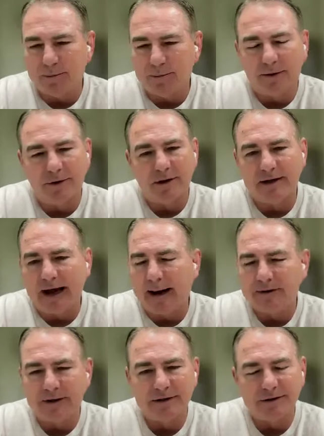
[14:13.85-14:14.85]
You got to be able to
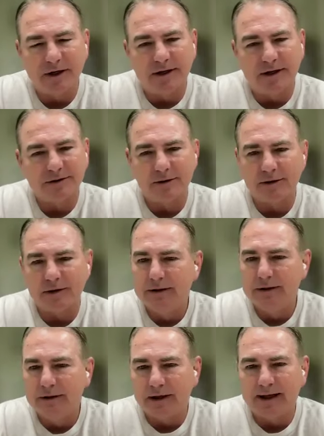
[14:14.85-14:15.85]
adapt and adjust
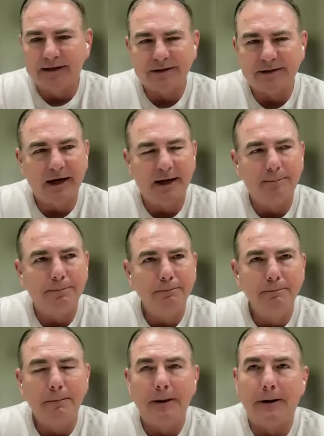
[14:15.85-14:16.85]
to the
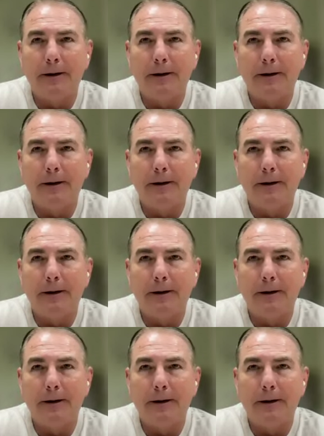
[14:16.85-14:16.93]
landscape.